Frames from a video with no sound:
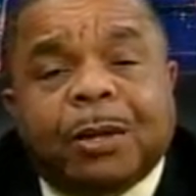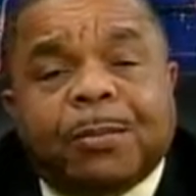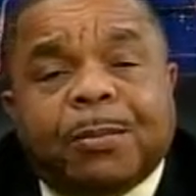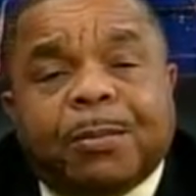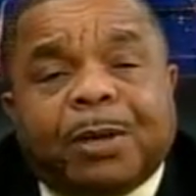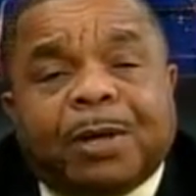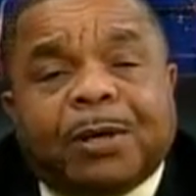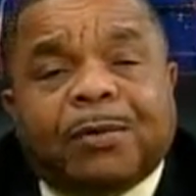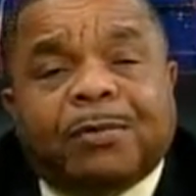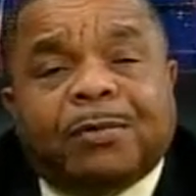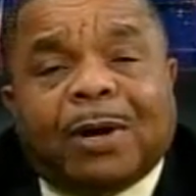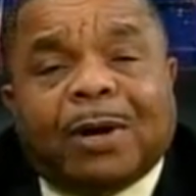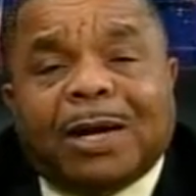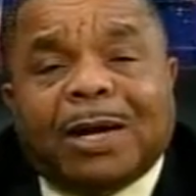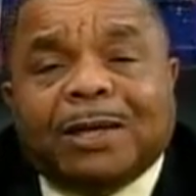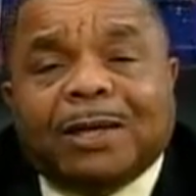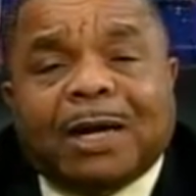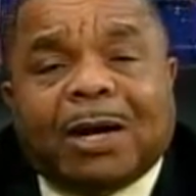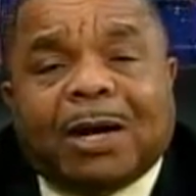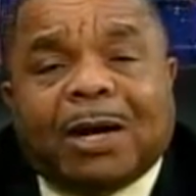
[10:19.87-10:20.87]
But
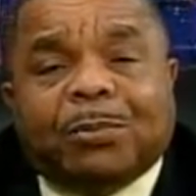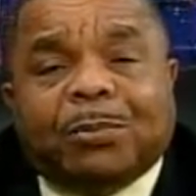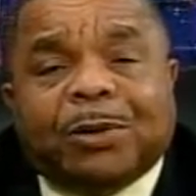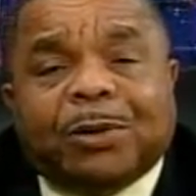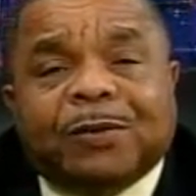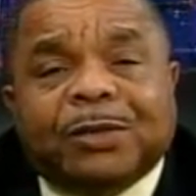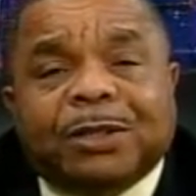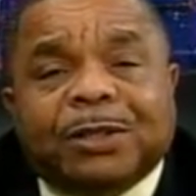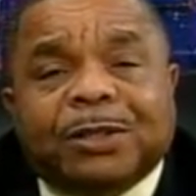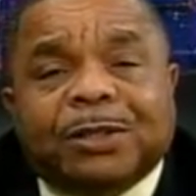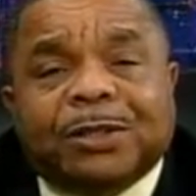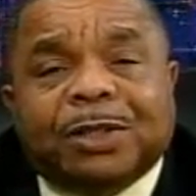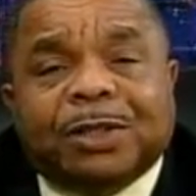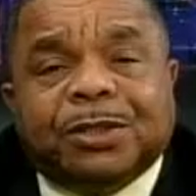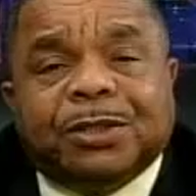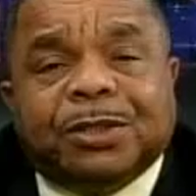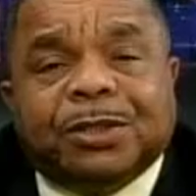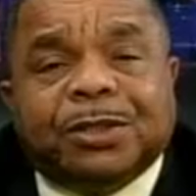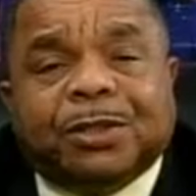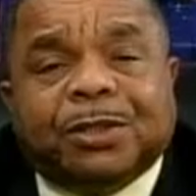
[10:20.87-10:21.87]
right now, brothers and
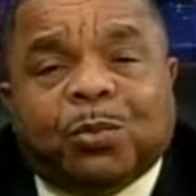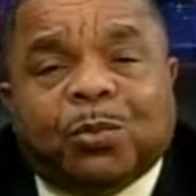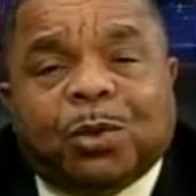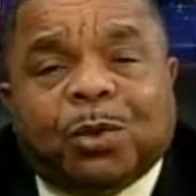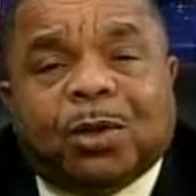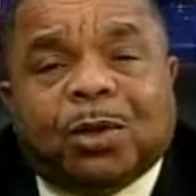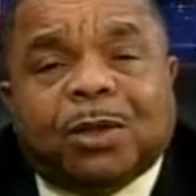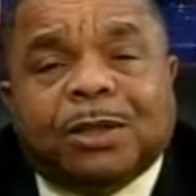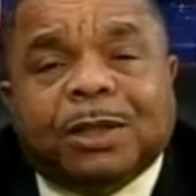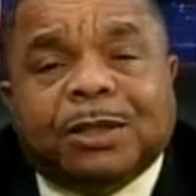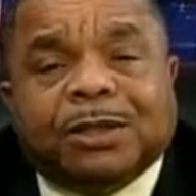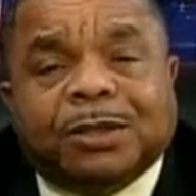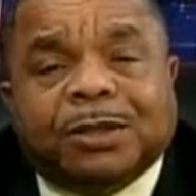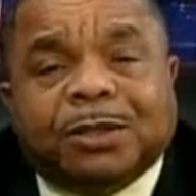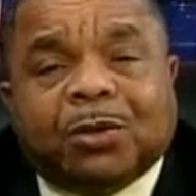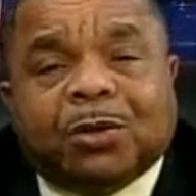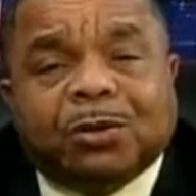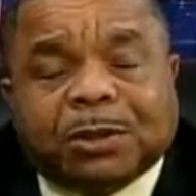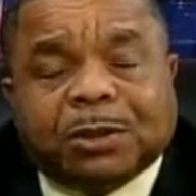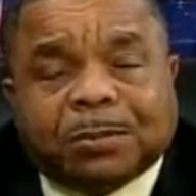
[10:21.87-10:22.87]
sisters, the world is
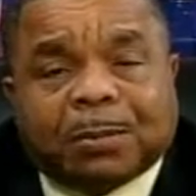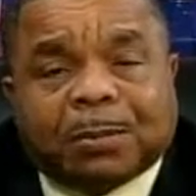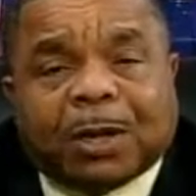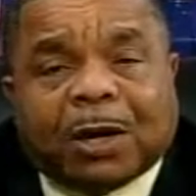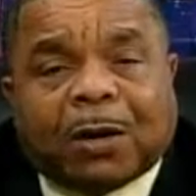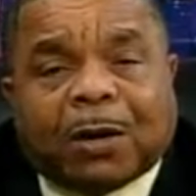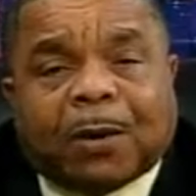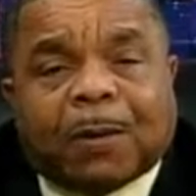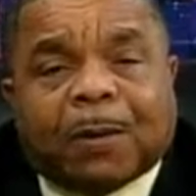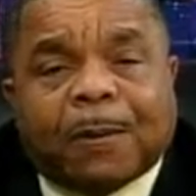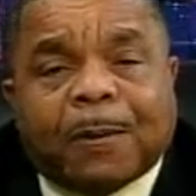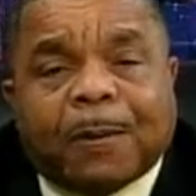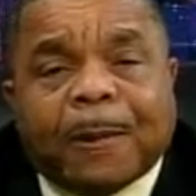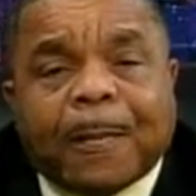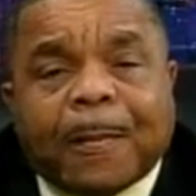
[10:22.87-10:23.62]
so small